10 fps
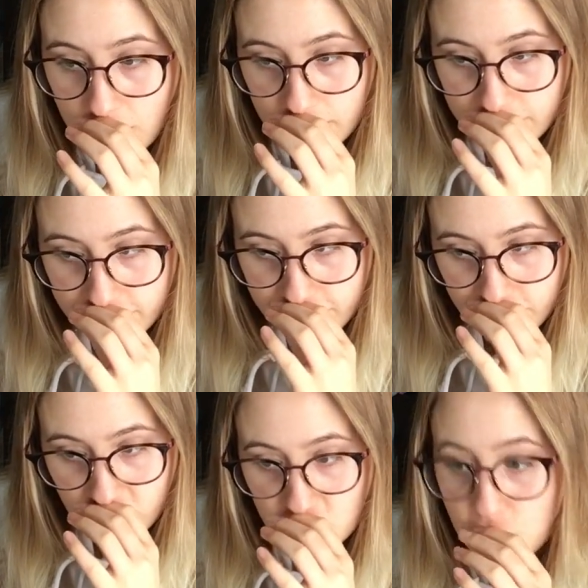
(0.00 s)

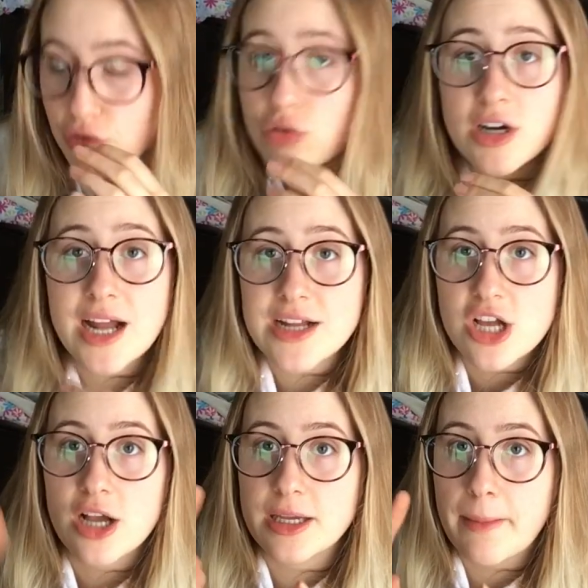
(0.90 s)
if you are not
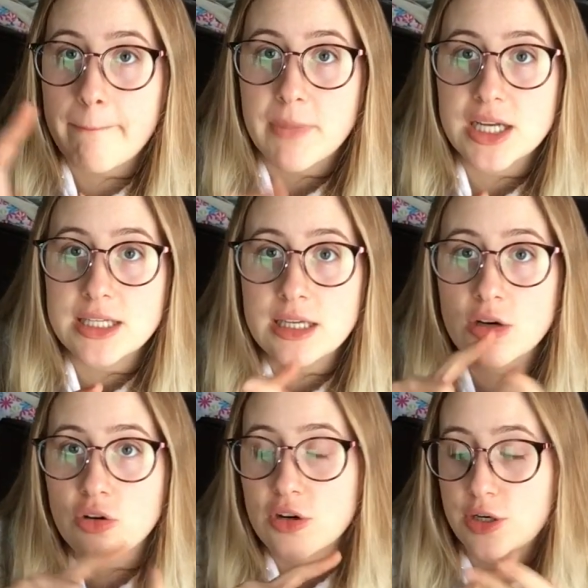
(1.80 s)
talking money
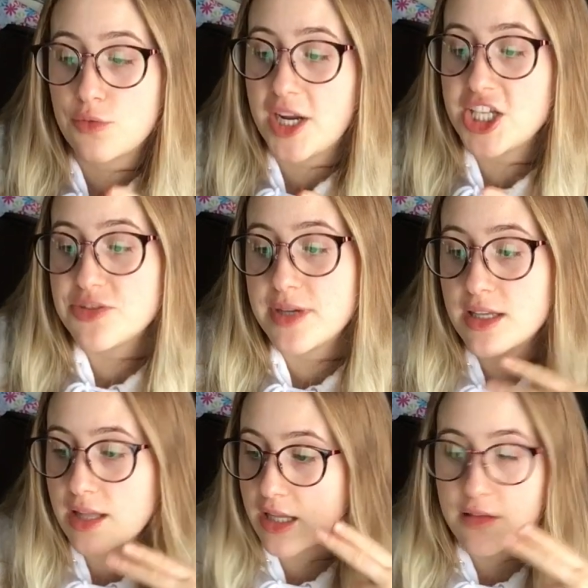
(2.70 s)
or an
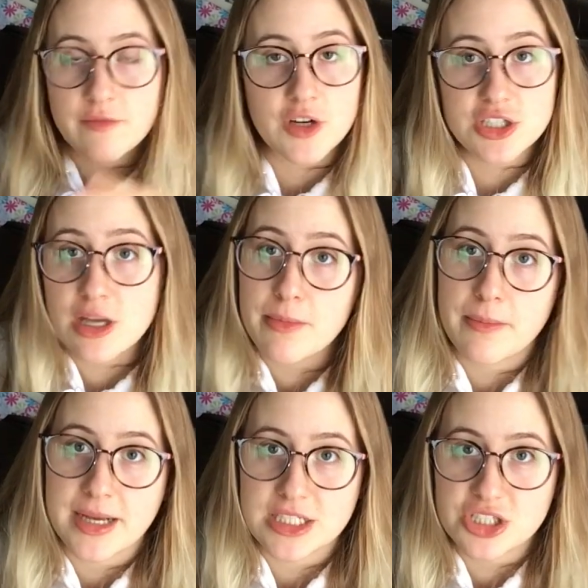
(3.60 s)
arrangement like the first couple
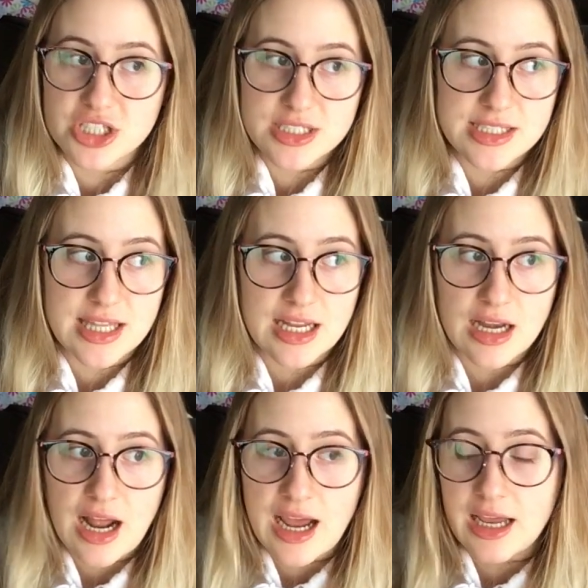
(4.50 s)
messages,
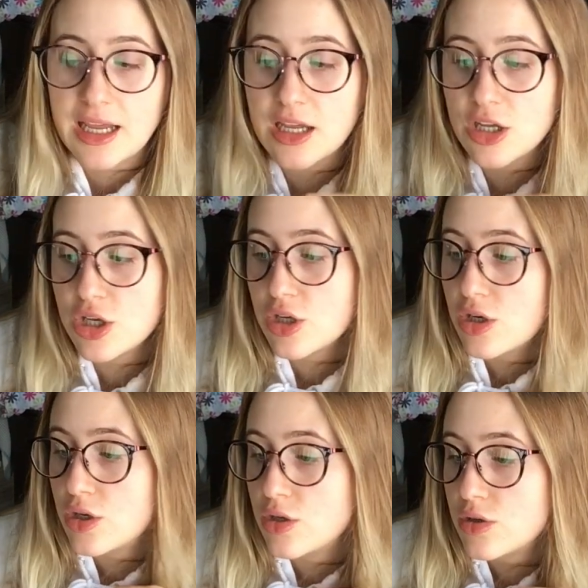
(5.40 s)
then I
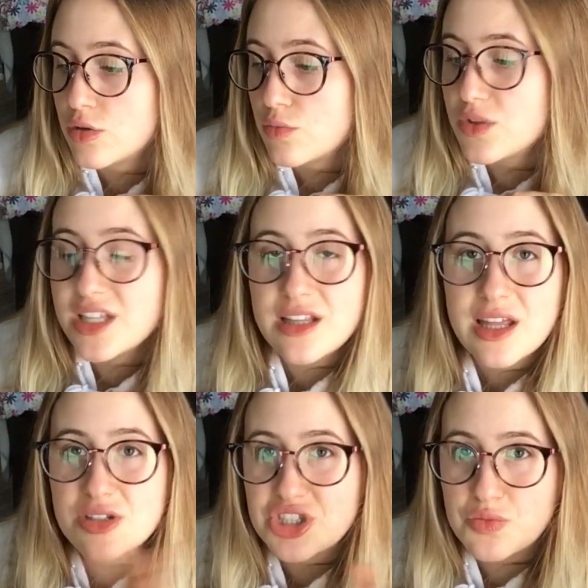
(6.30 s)
really
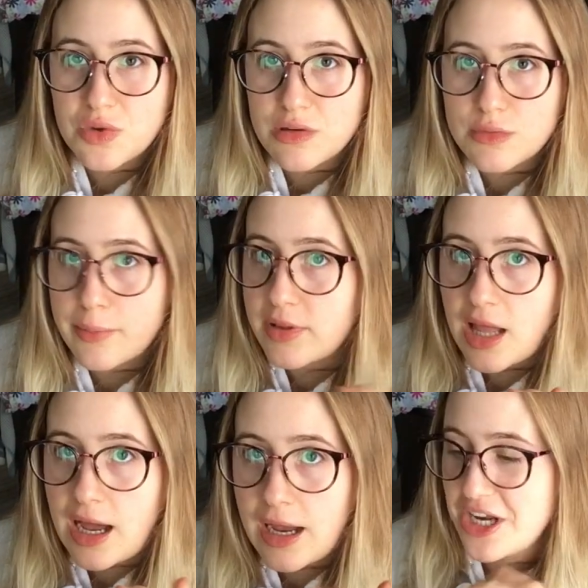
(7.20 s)
like just wouldn't
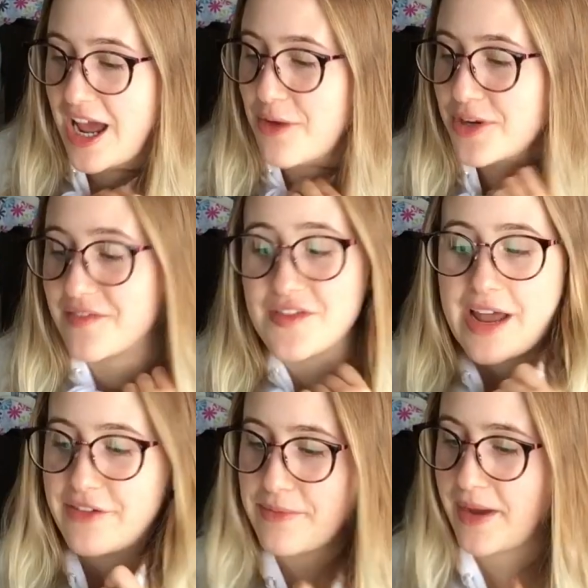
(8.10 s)
reply. And I would have
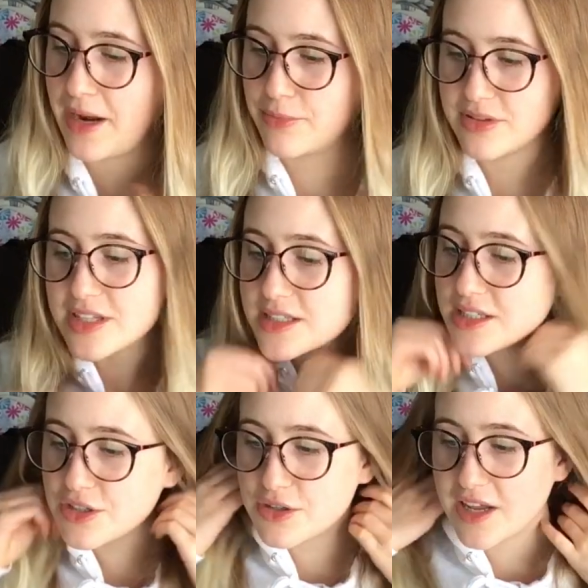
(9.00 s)
never met up with this
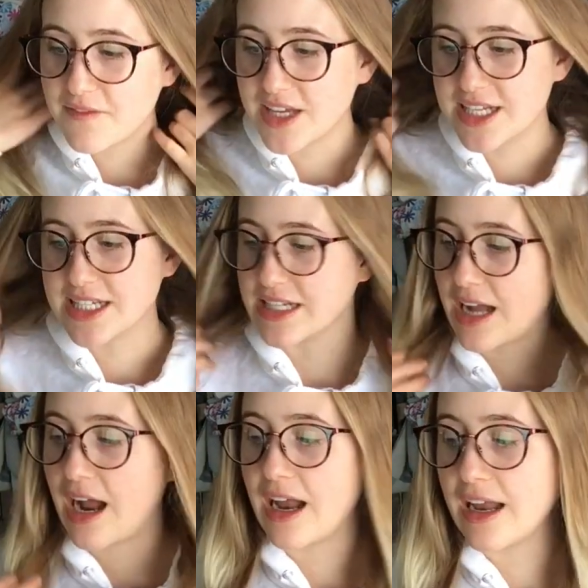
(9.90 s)
dude if he did
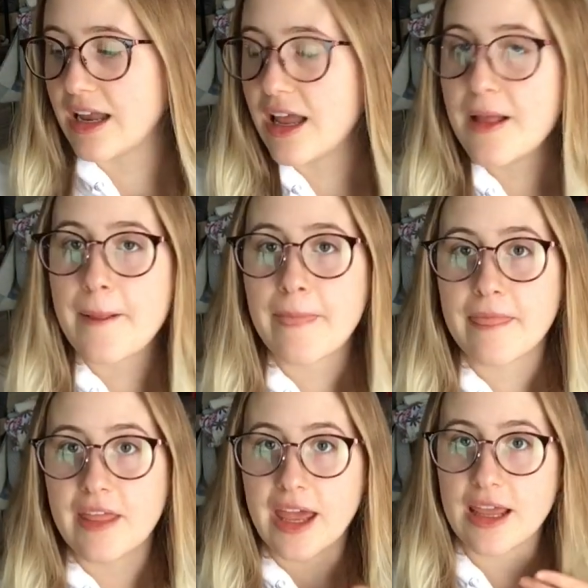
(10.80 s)
not
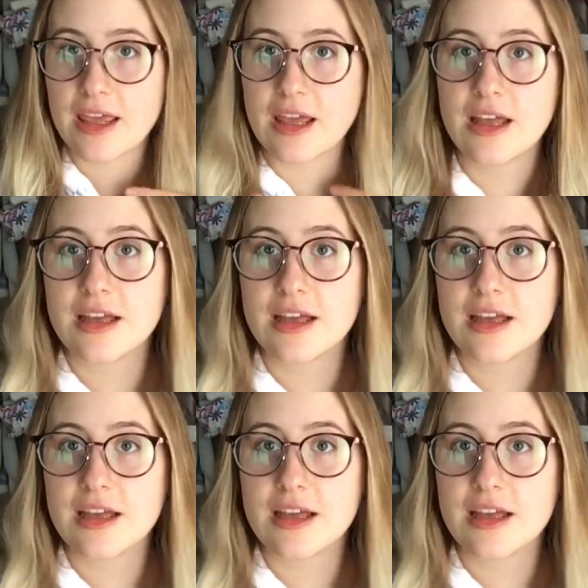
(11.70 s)
like